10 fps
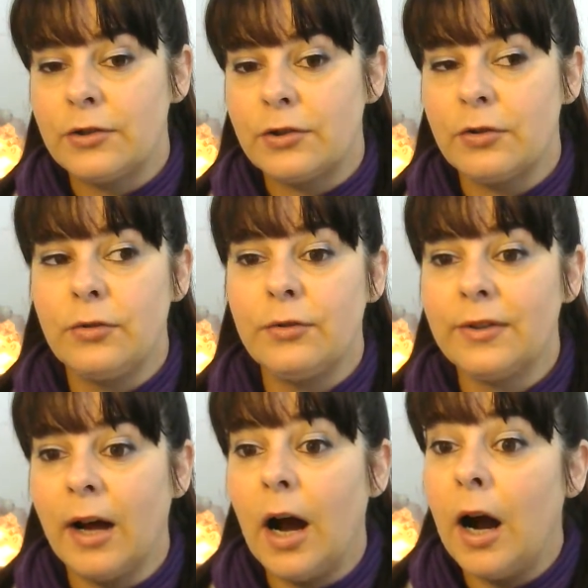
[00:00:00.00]
to
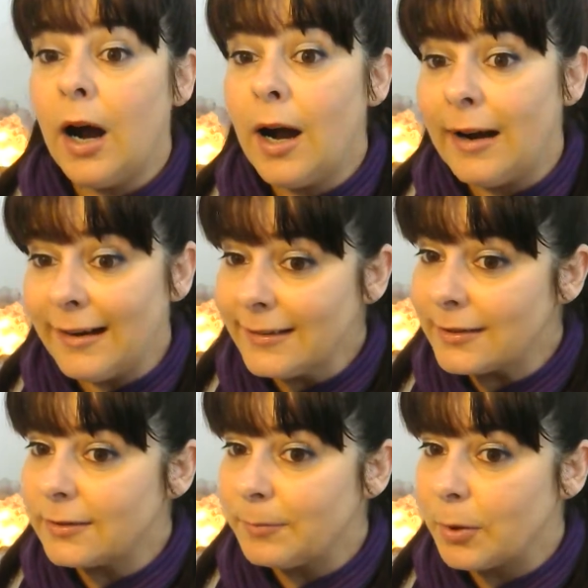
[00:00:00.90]
the
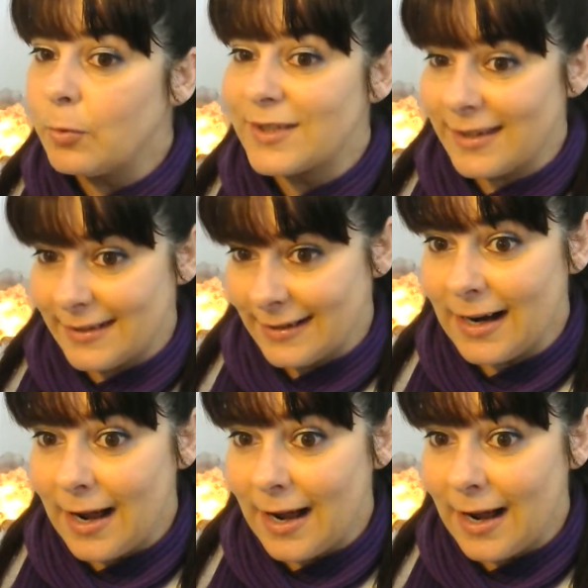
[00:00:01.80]
art, because it's an